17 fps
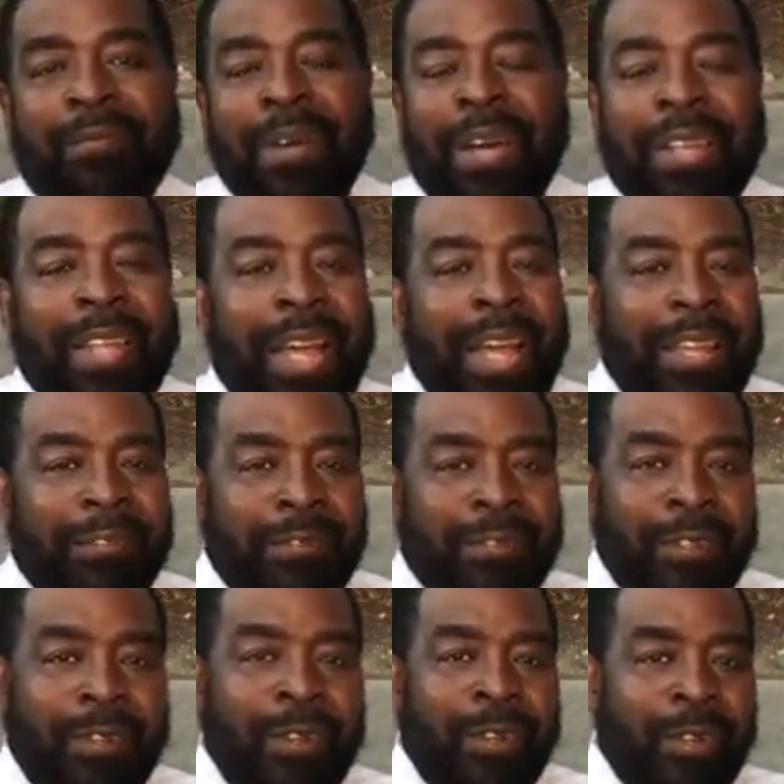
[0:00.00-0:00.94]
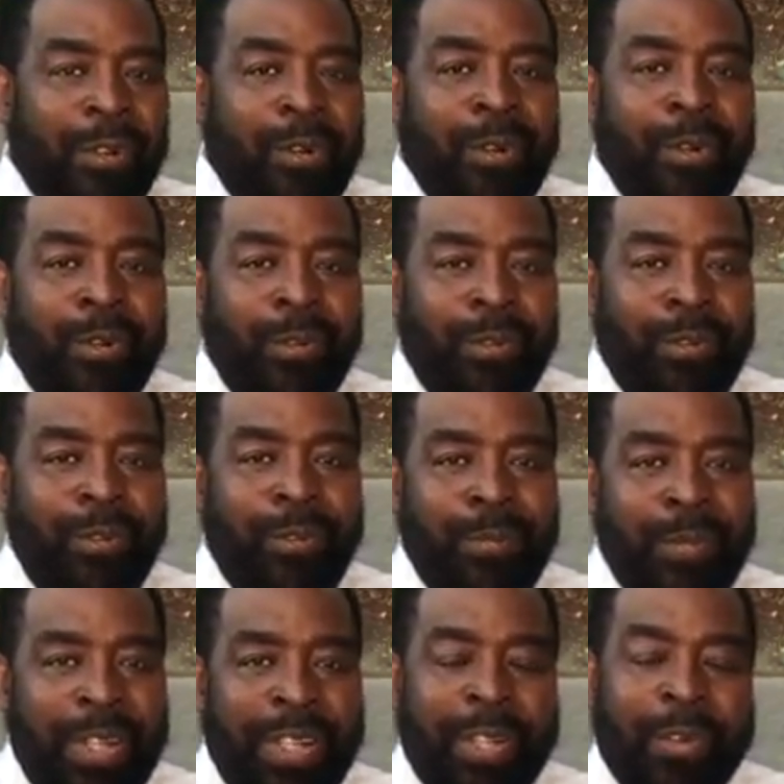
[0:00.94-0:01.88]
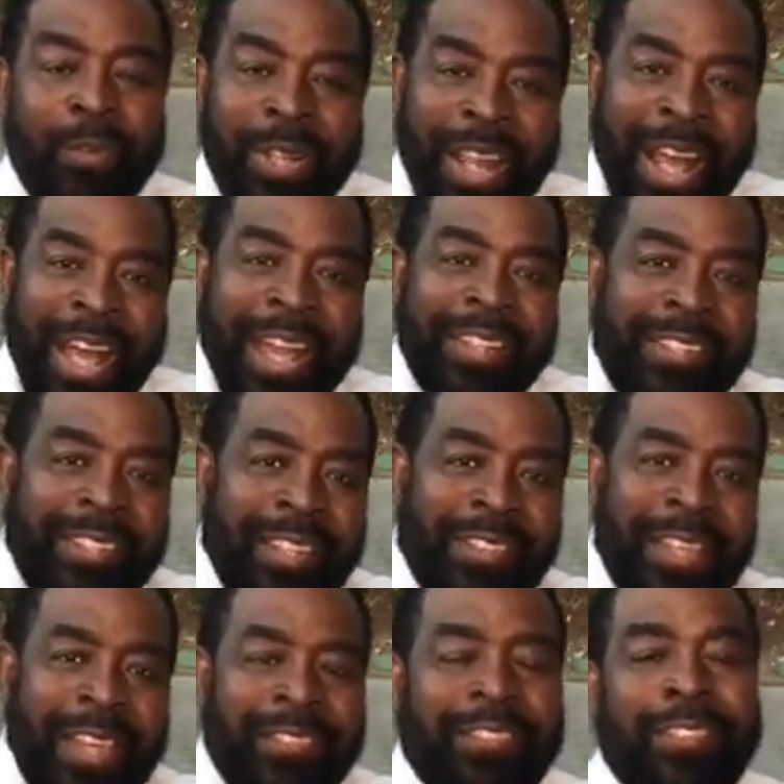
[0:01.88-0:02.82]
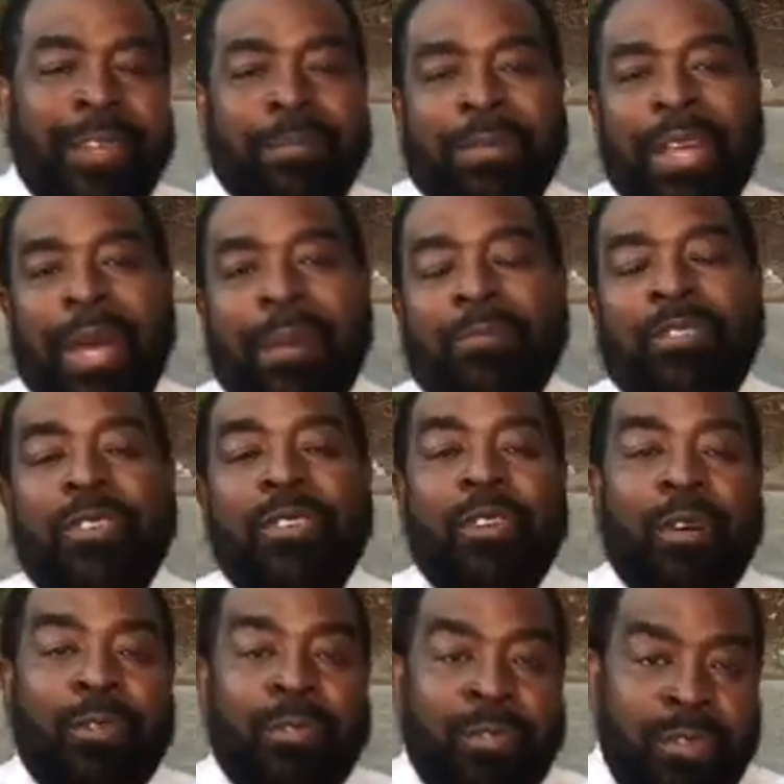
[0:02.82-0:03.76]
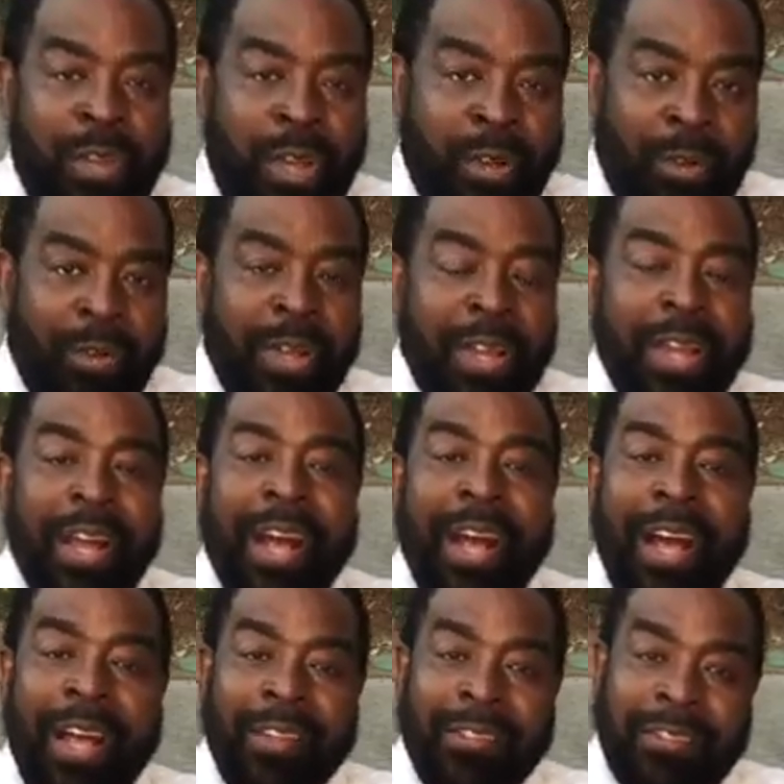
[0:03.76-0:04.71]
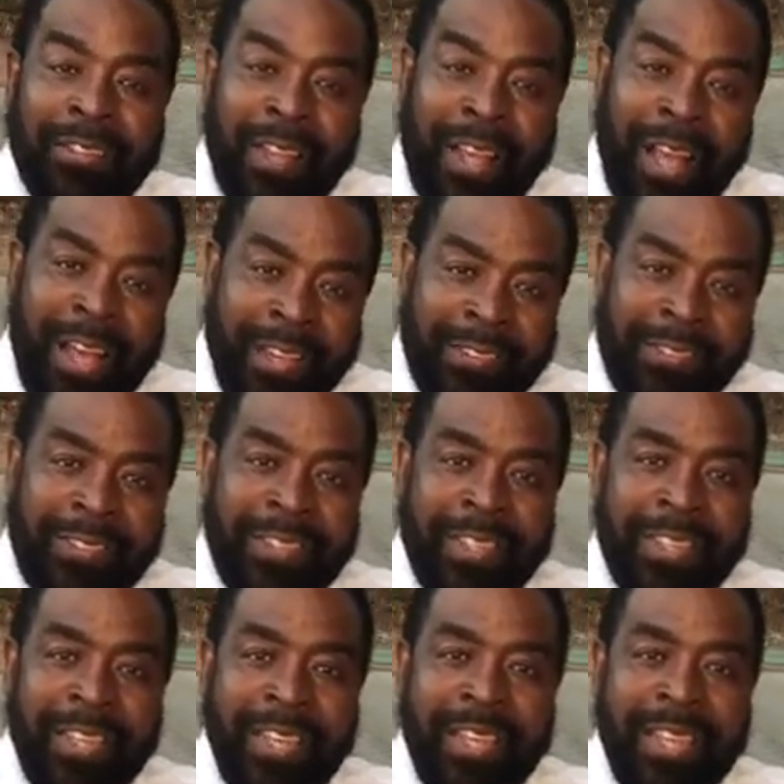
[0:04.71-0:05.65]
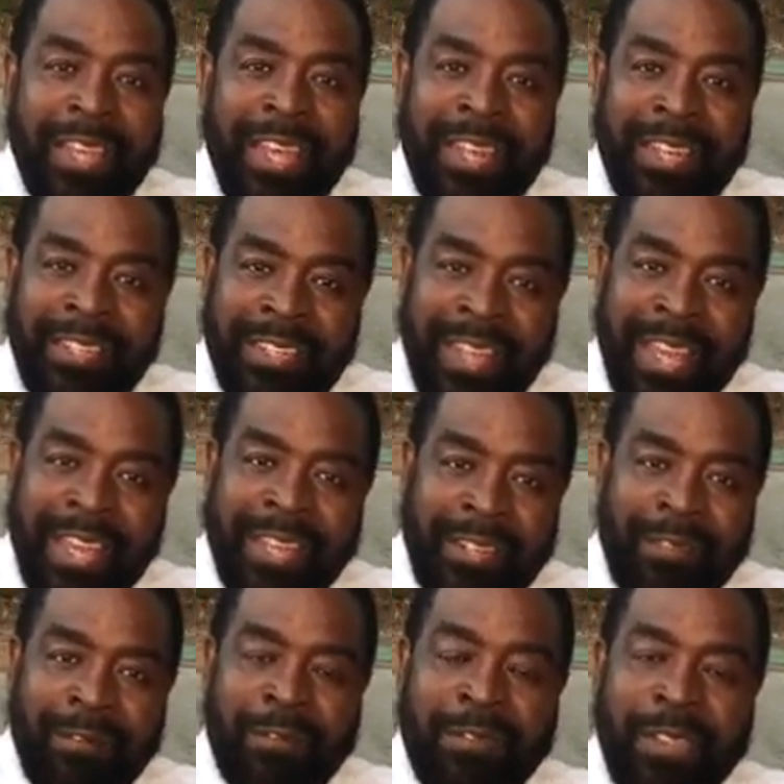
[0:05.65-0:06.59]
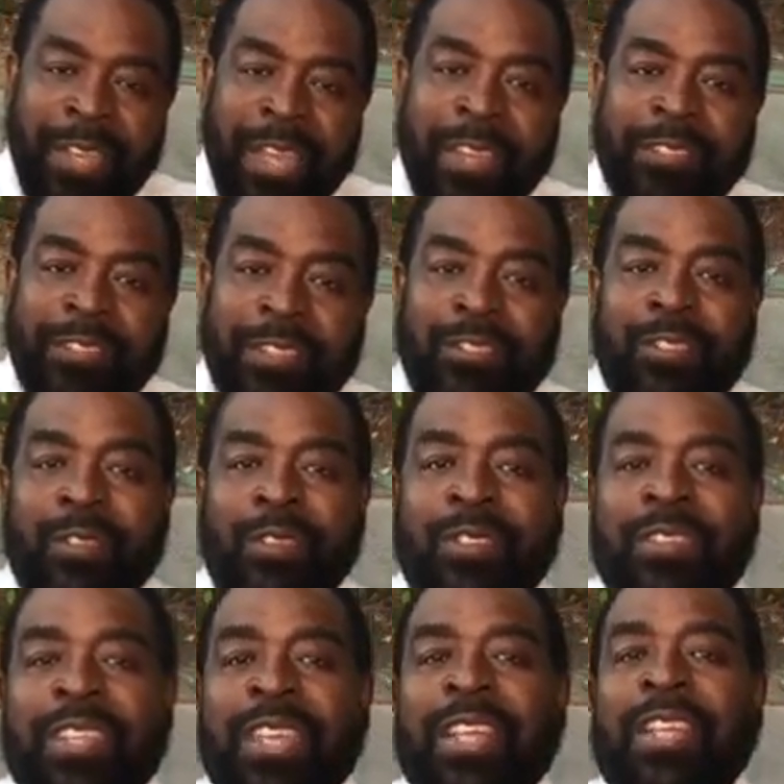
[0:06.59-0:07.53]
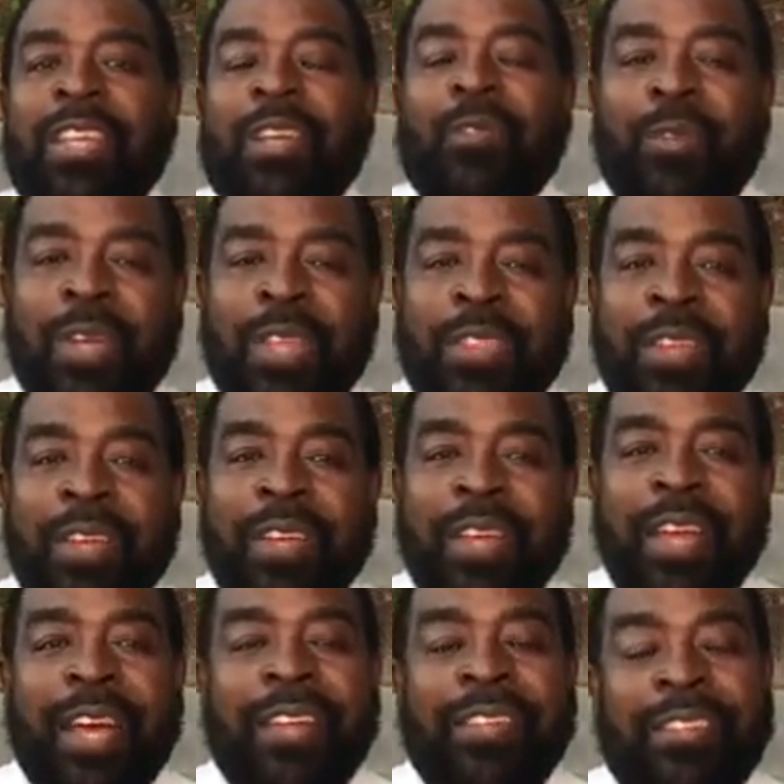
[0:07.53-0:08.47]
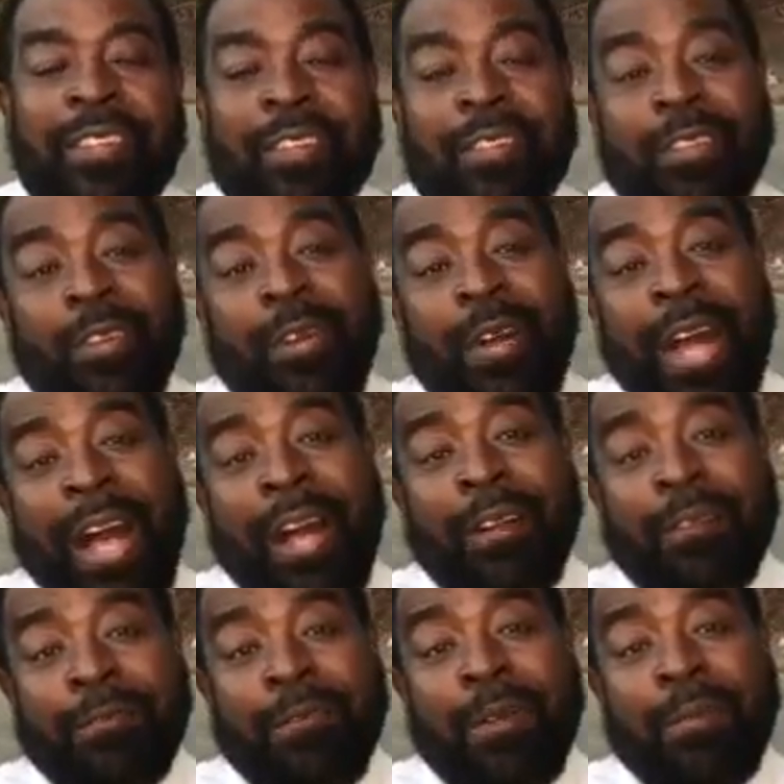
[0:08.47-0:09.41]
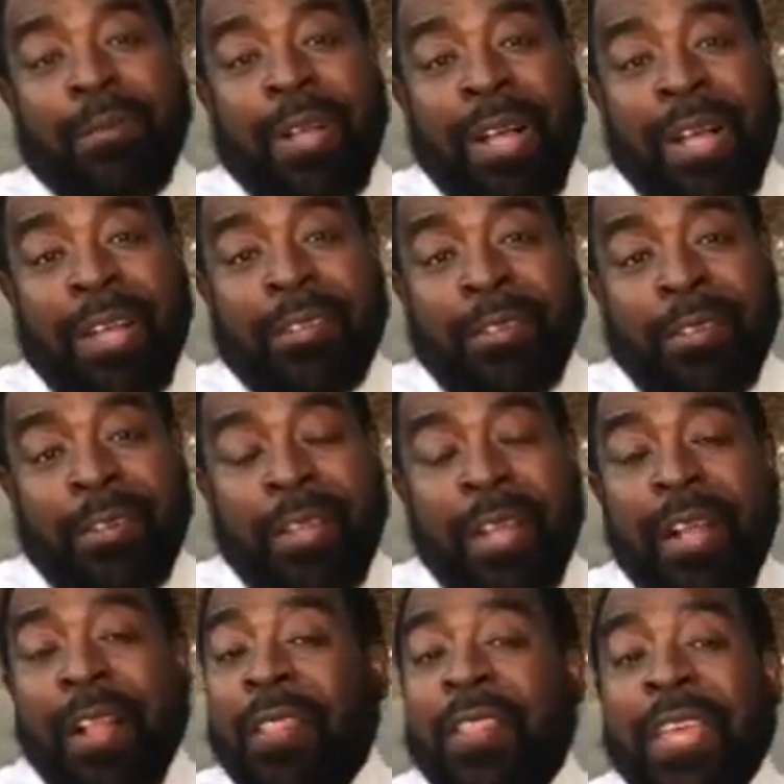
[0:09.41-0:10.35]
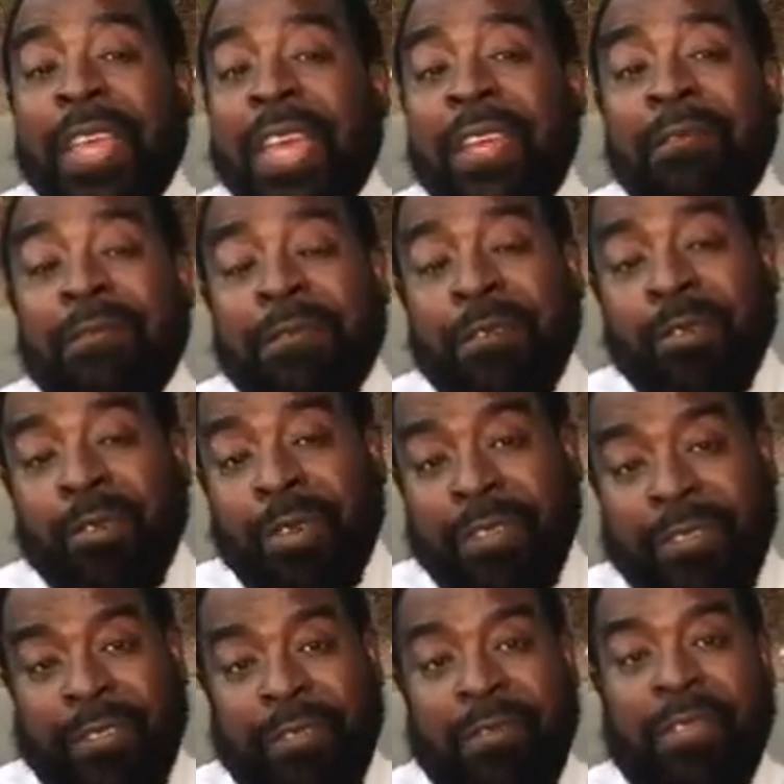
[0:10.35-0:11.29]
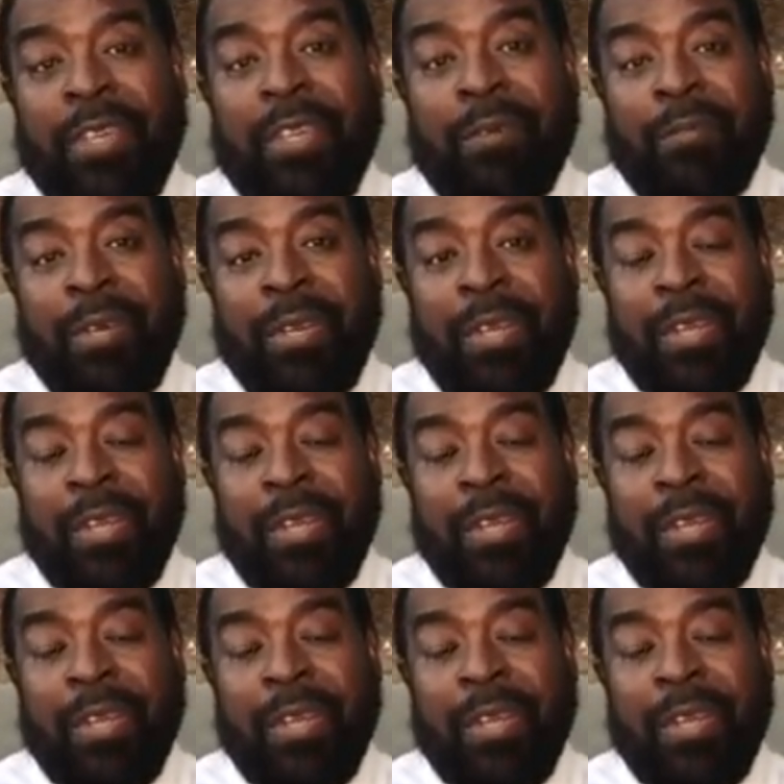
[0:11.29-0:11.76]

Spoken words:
my life took on a whole new meaning. When I did that, sometimes you don't know how toxic and negative things that you're dealing with until you're out from under the influence of them.